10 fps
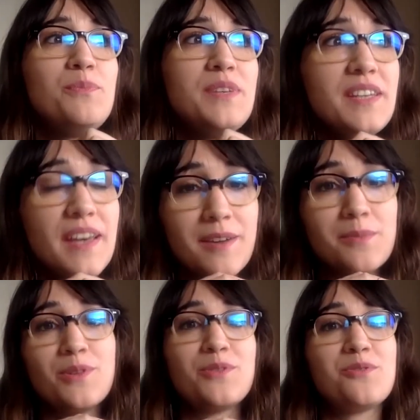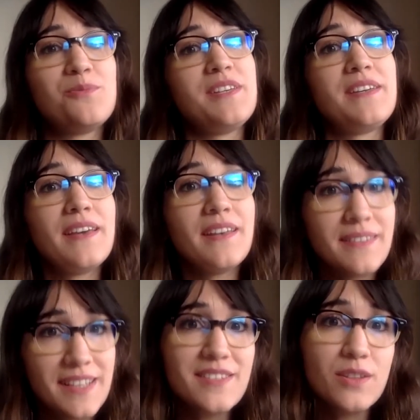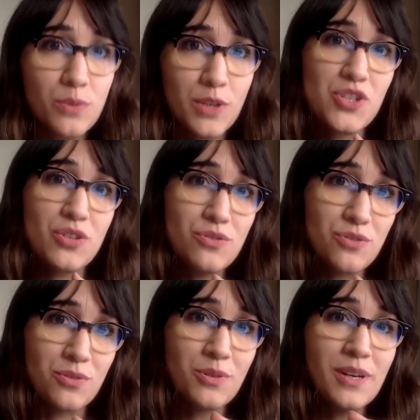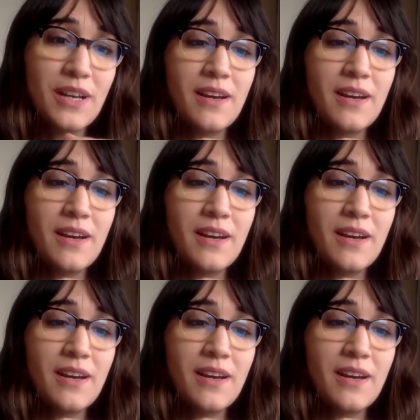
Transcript: be able to be in that situation too,